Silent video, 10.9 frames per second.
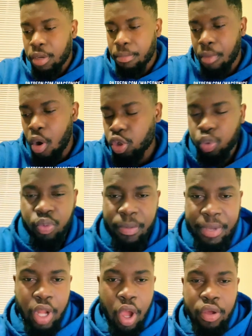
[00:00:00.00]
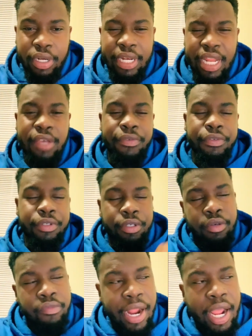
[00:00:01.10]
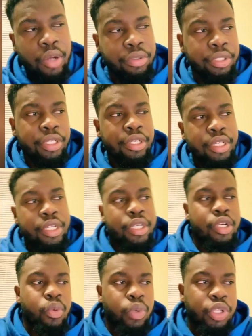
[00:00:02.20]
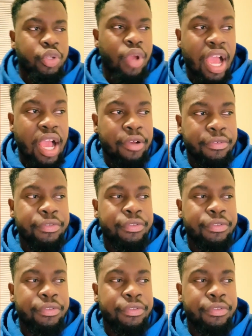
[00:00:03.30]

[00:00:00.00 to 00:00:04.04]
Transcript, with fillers: most women are never around when you have